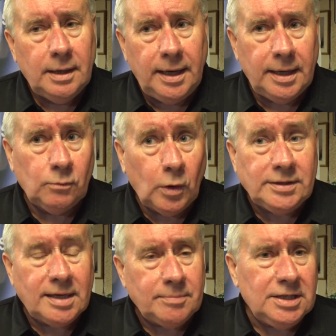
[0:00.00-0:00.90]
And
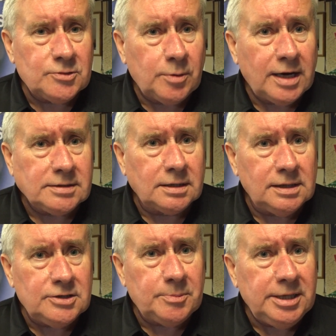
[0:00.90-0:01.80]
what that means,
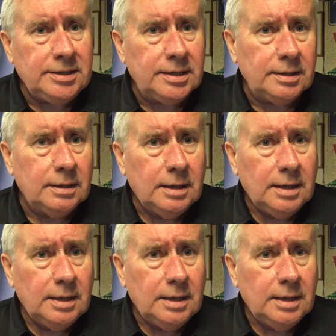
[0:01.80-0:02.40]
practically speaking,